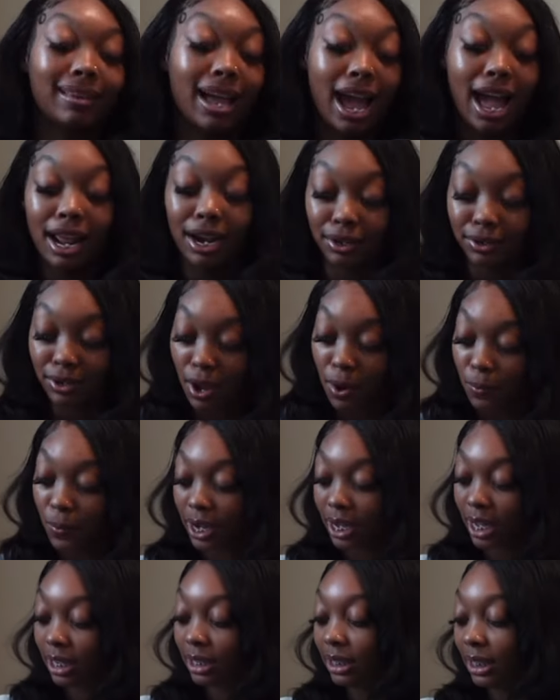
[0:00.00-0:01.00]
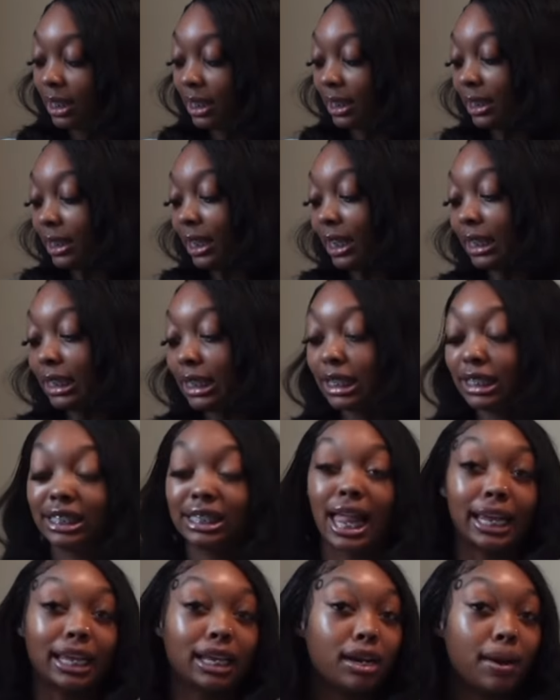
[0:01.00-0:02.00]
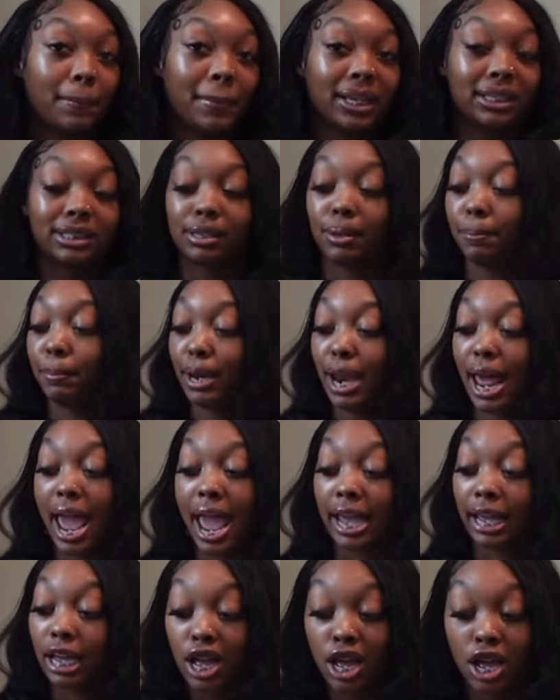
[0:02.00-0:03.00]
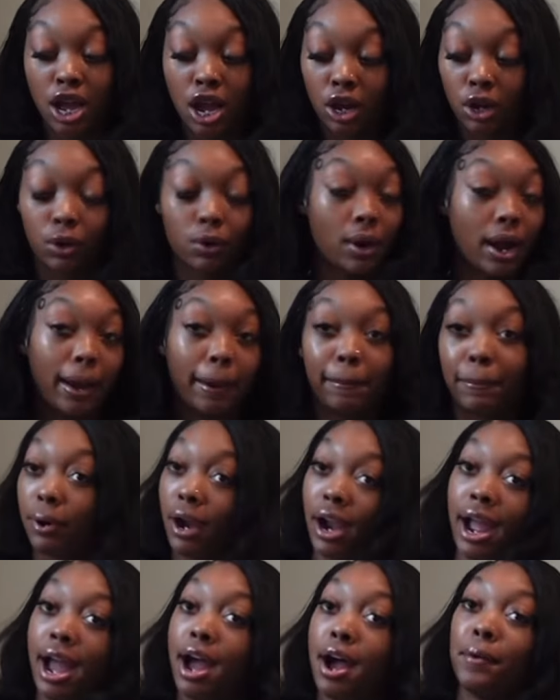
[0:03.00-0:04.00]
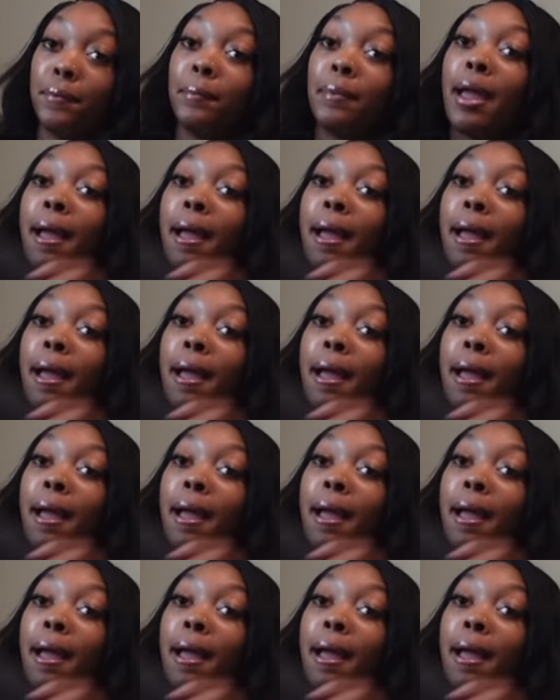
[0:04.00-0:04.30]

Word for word: I don't know what color this is. It's like in a mix of black, gray, brown.